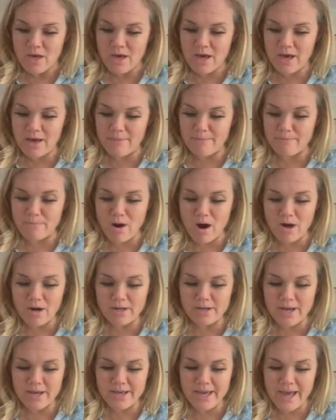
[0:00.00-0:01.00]

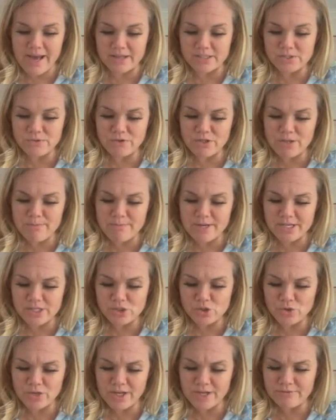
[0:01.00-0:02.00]
Mark accounts for the
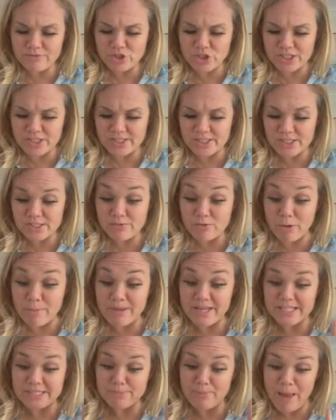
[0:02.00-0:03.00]
ministry of Jesus from
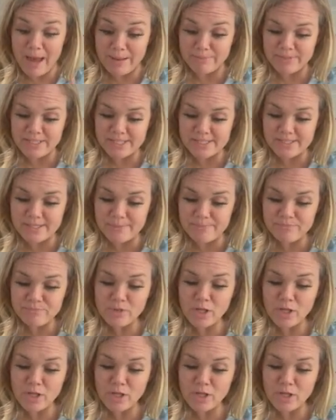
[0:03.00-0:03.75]
his baptism